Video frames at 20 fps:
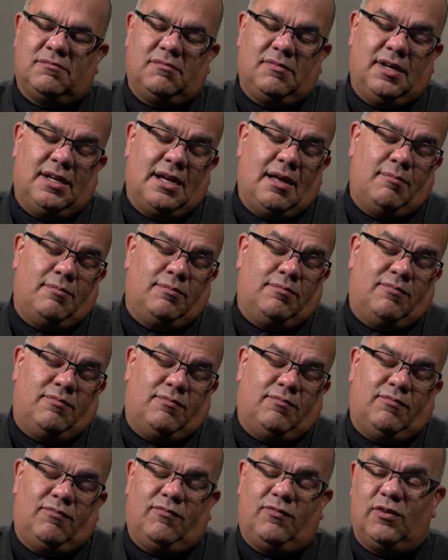And I'm
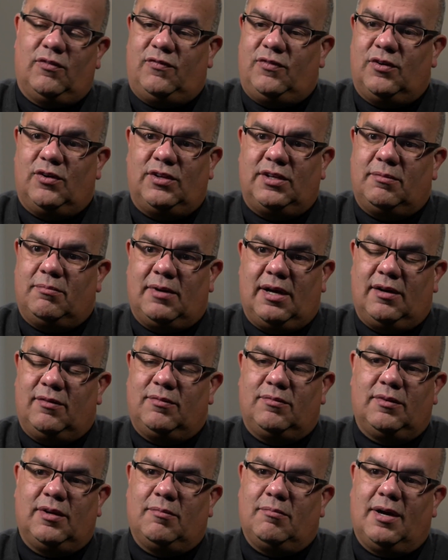fulfilled in
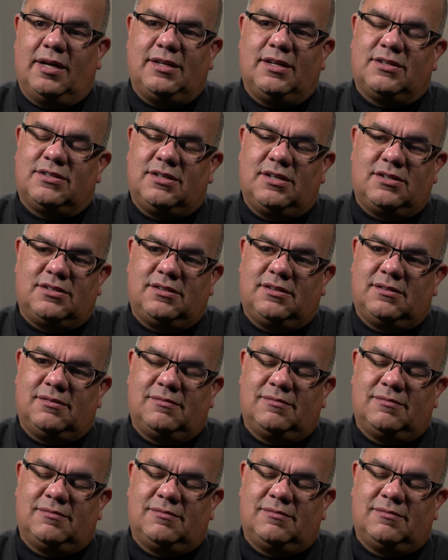my decision.